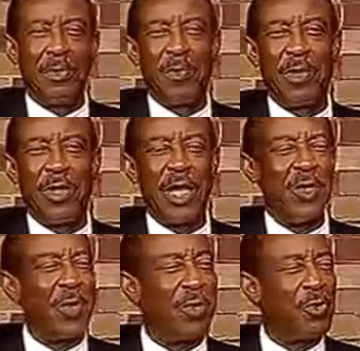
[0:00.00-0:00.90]
but
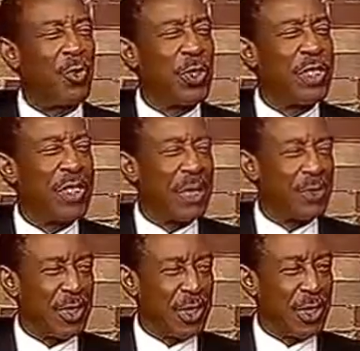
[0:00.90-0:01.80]
then you have
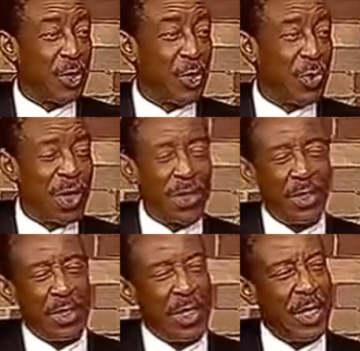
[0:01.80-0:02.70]
20,000
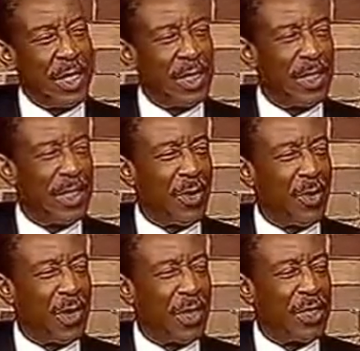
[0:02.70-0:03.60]
Cuban healthcare
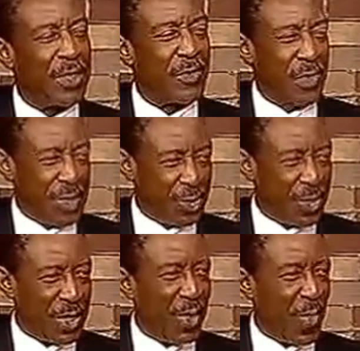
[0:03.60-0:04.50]
workers in
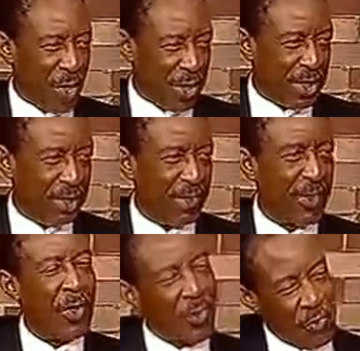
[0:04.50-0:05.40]
Venezuela working
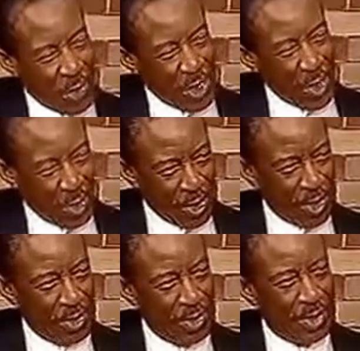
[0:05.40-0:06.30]
for that
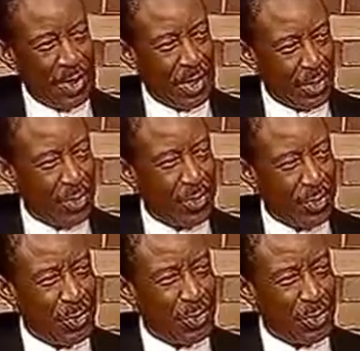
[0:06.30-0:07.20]
oil, mm -hmm. you know,
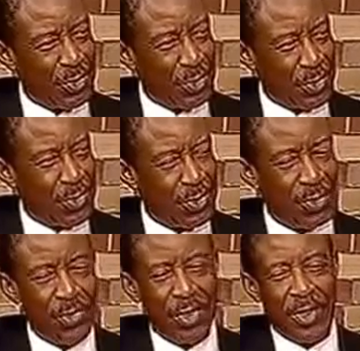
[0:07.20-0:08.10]
to, to,
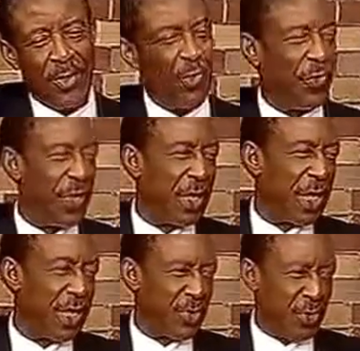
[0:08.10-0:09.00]
to, to Fidel
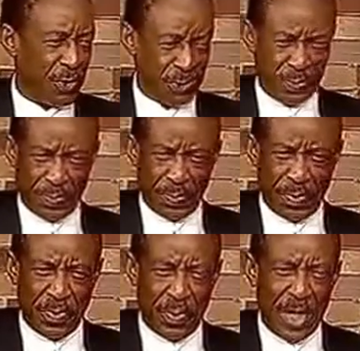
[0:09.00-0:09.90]
Castro.
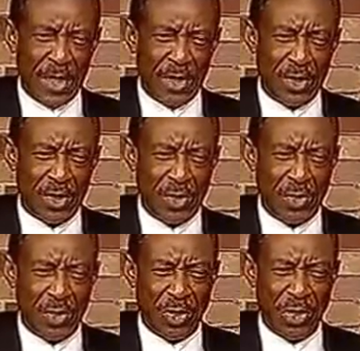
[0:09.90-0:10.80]
And just to
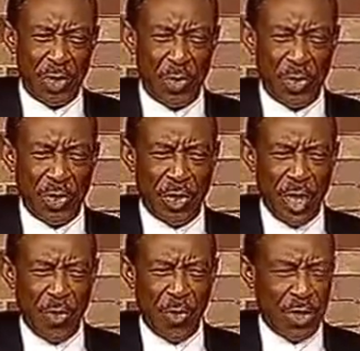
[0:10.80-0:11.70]
touch a little bit on
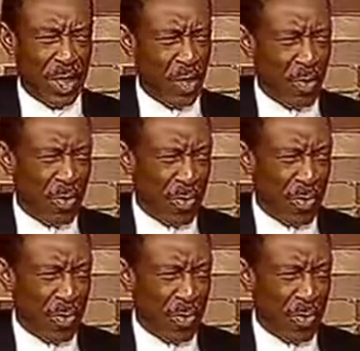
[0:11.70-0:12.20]
that Guantanamo